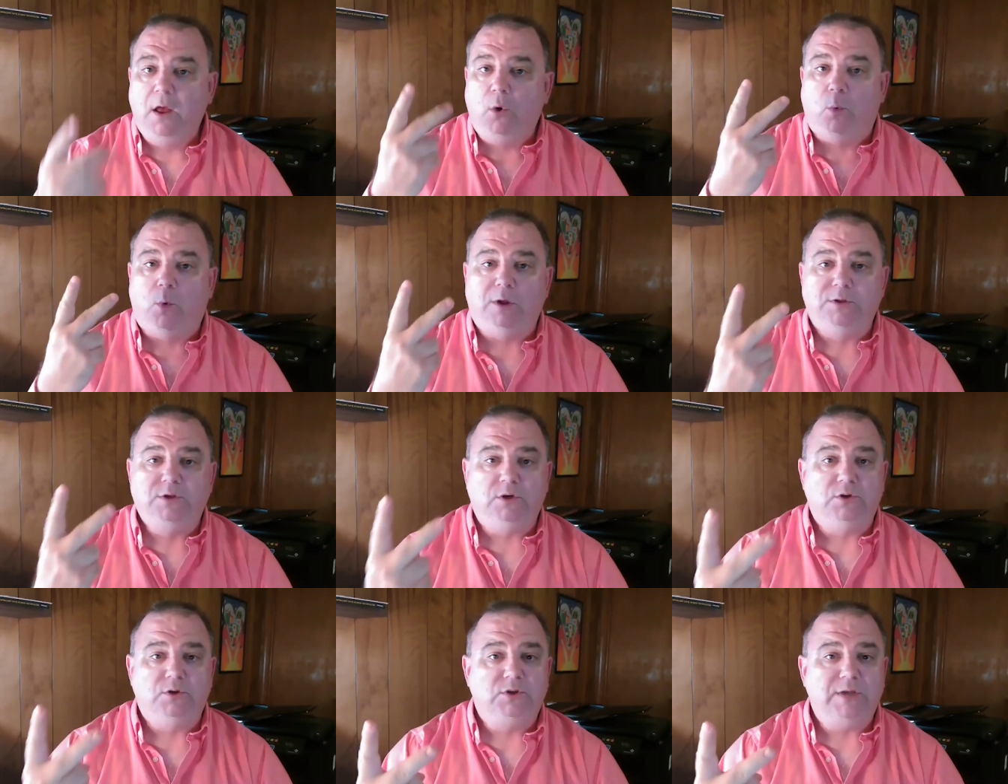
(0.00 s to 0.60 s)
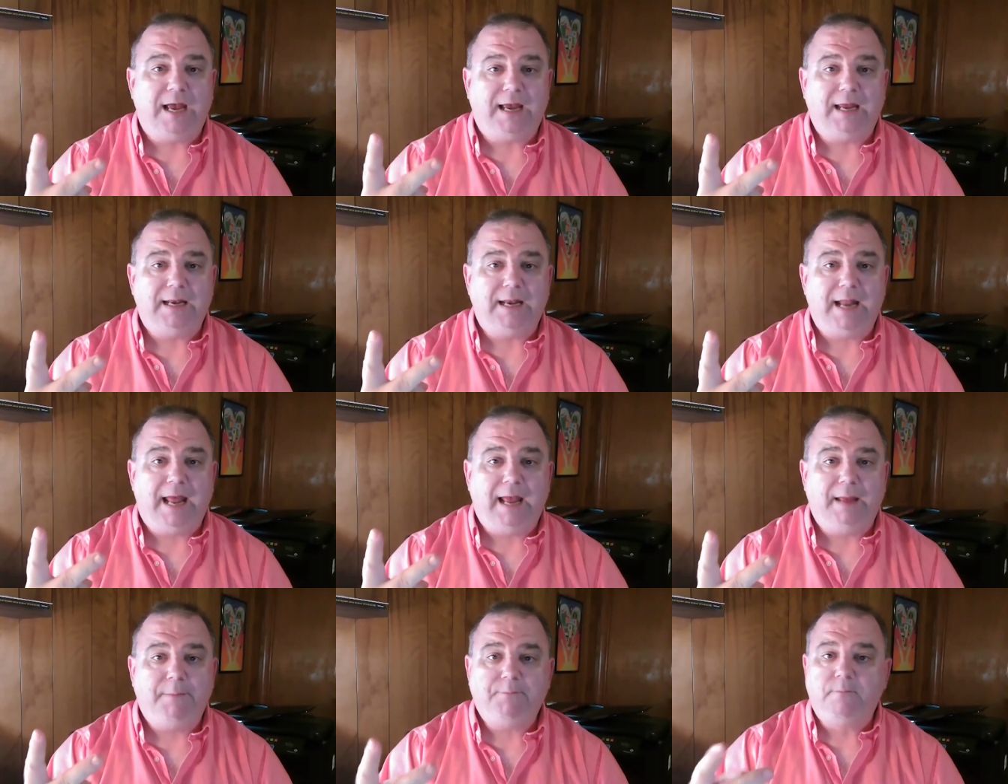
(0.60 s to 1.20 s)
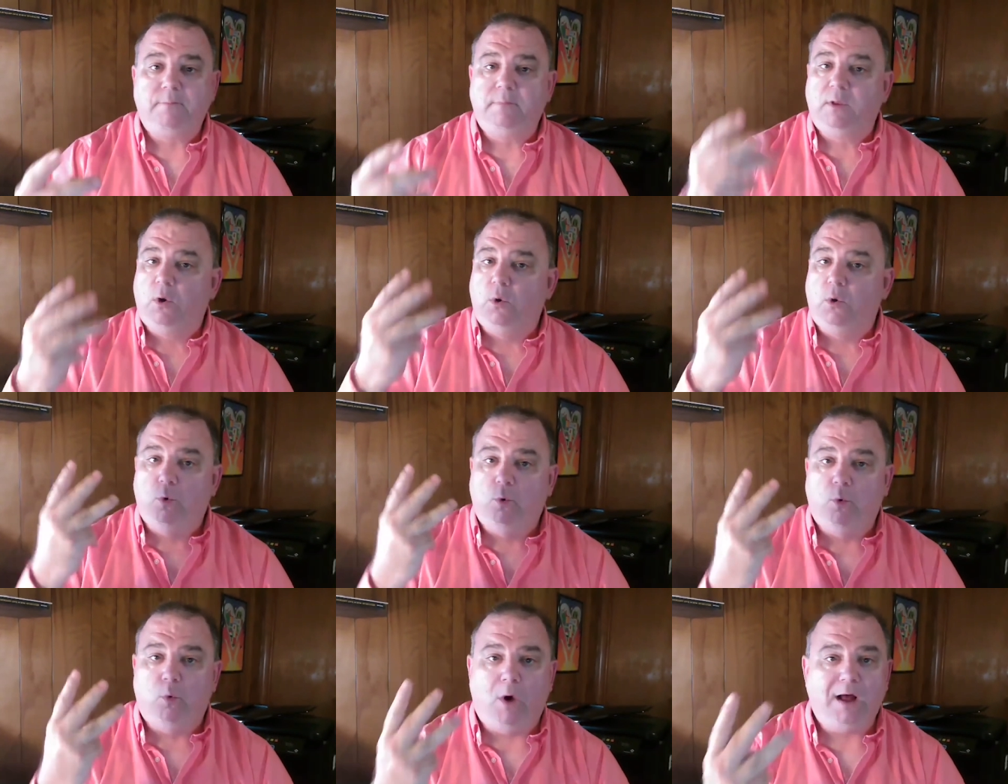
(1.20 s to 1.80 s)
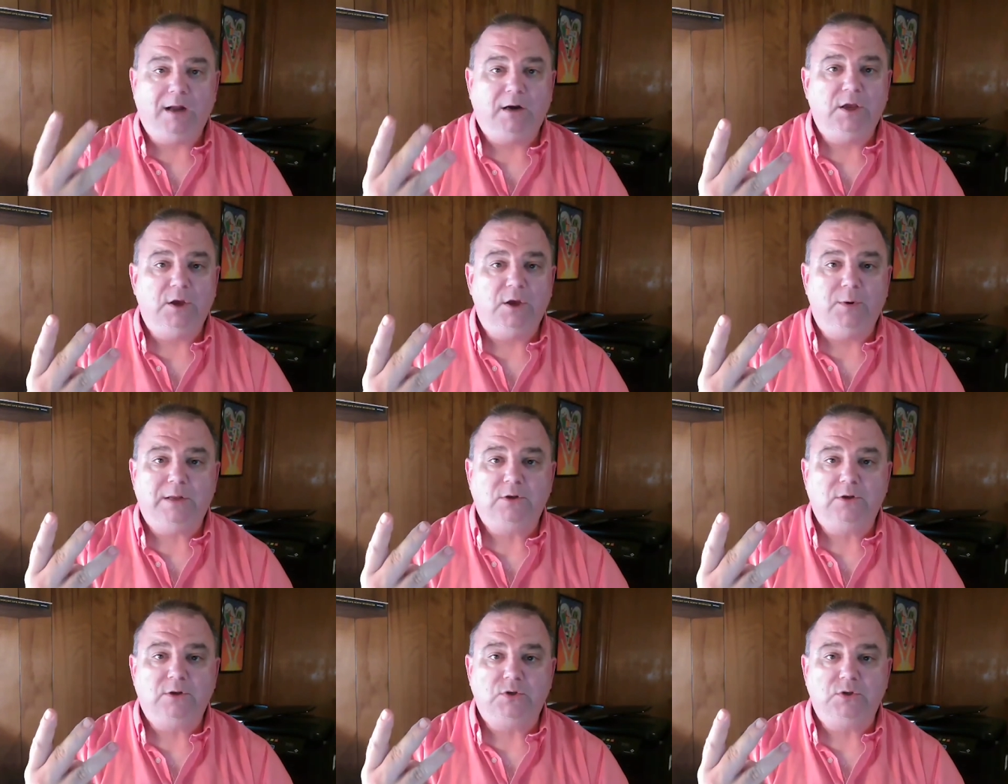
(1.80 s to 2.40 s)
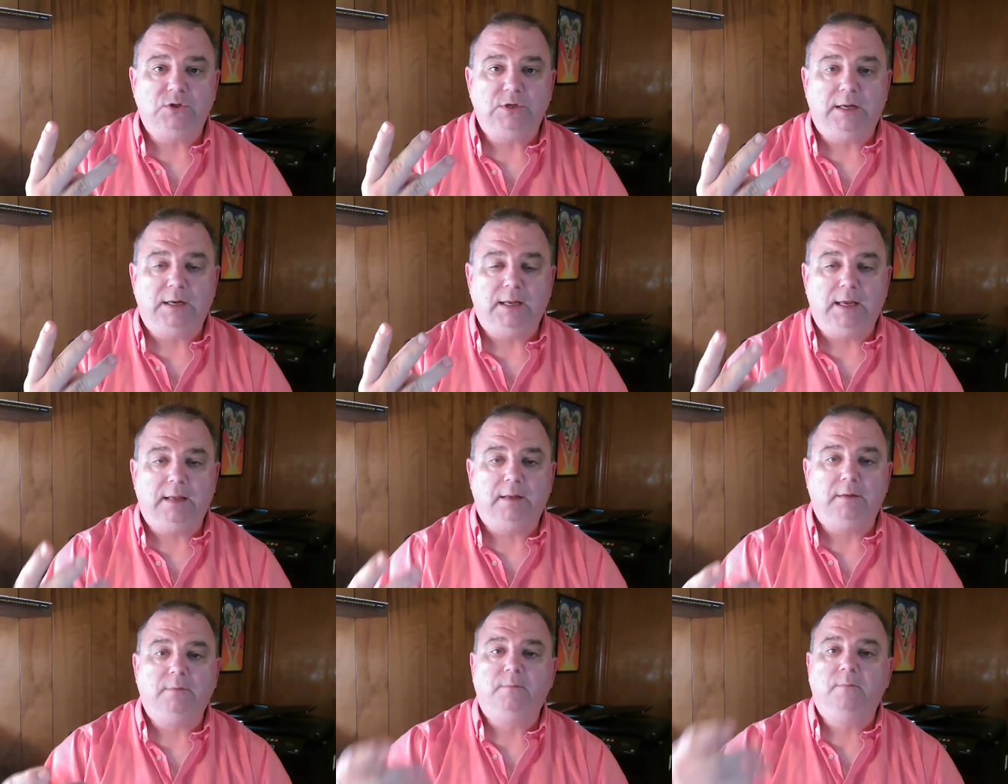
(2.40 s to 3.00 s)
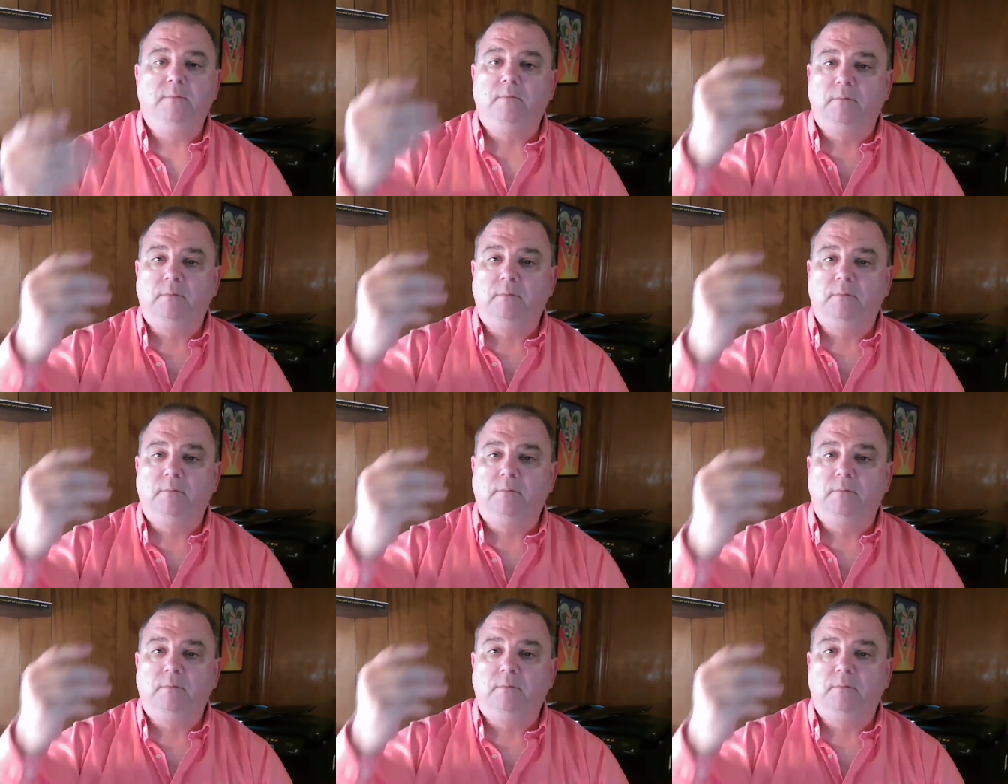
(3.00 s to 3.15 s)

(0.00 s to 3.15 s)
What's your second name? What are you interested in?